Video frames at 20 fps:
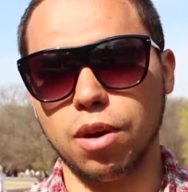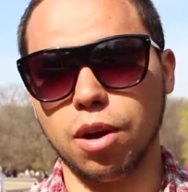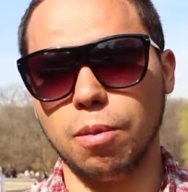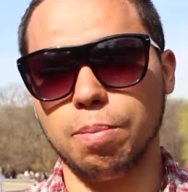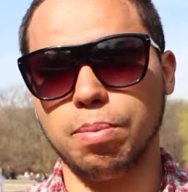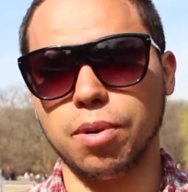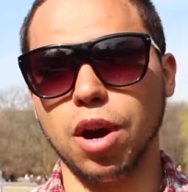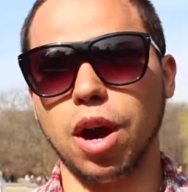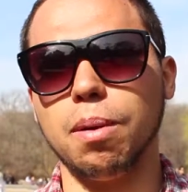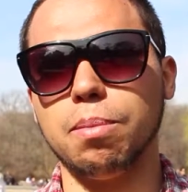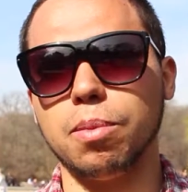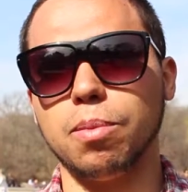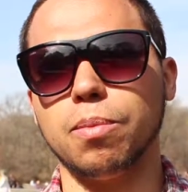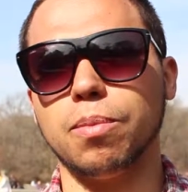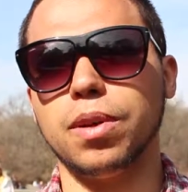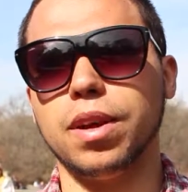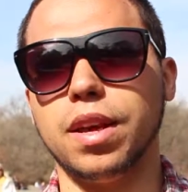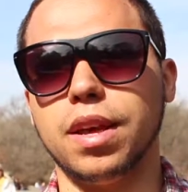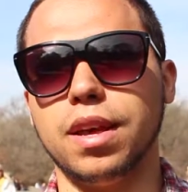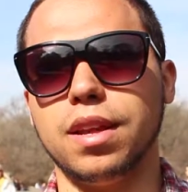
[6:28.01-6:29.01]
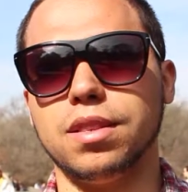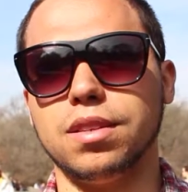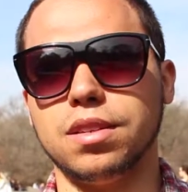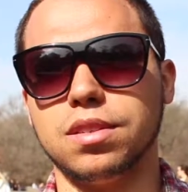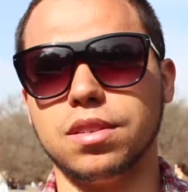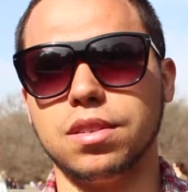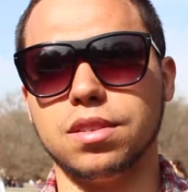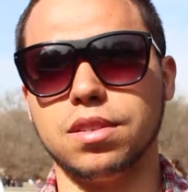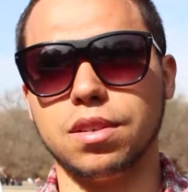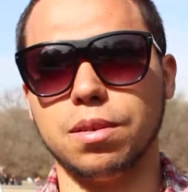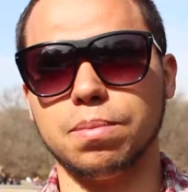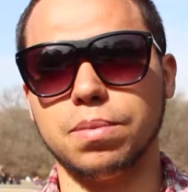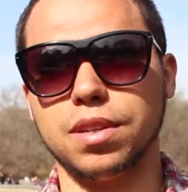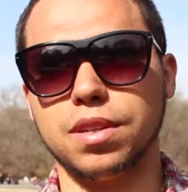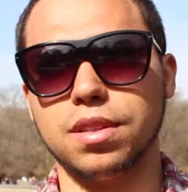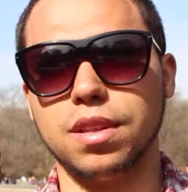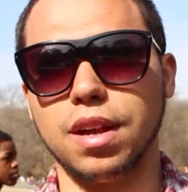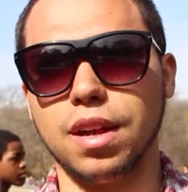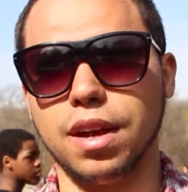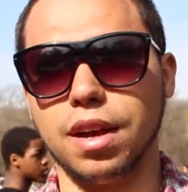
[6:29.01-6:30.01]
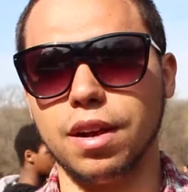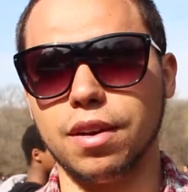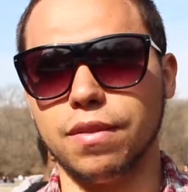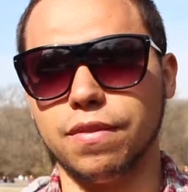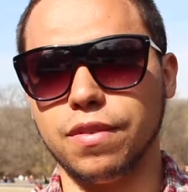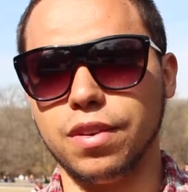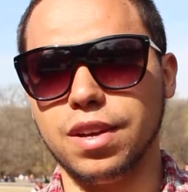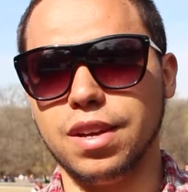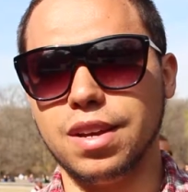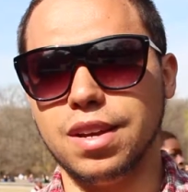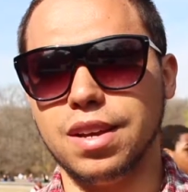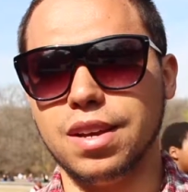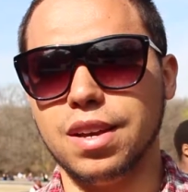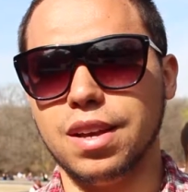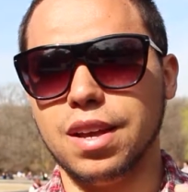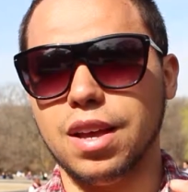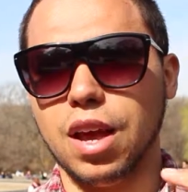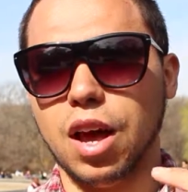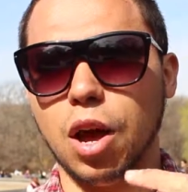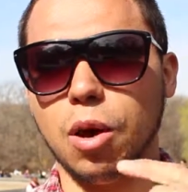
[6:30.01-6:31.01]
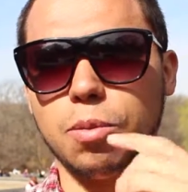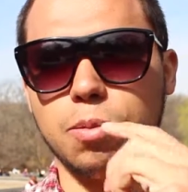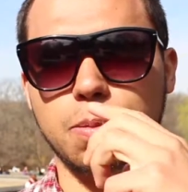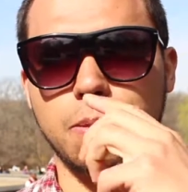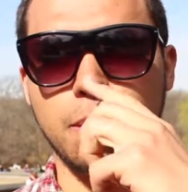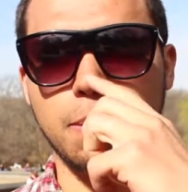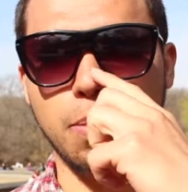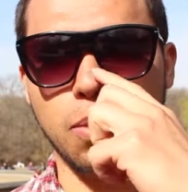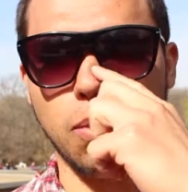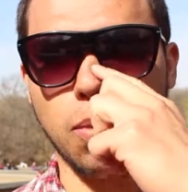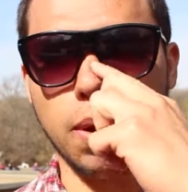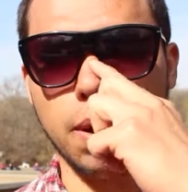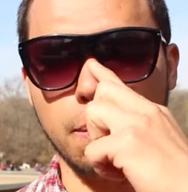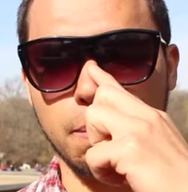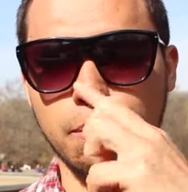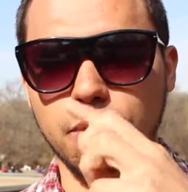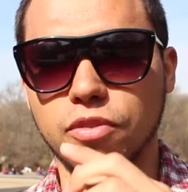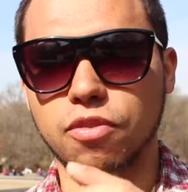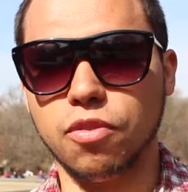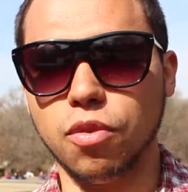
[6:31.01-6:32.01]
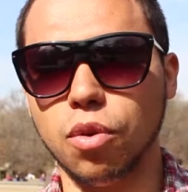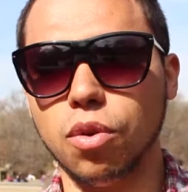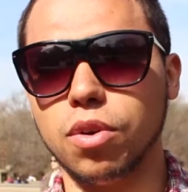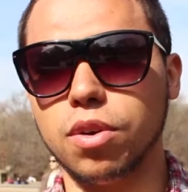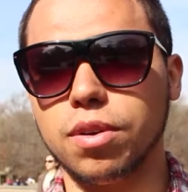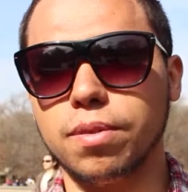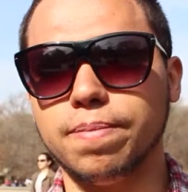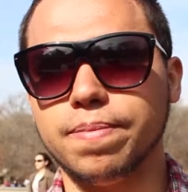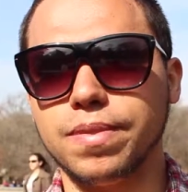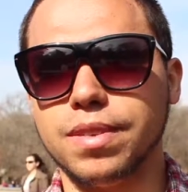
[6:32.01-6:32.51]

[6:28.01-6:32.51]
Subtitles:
a problem with, and this is something that I've helped people with before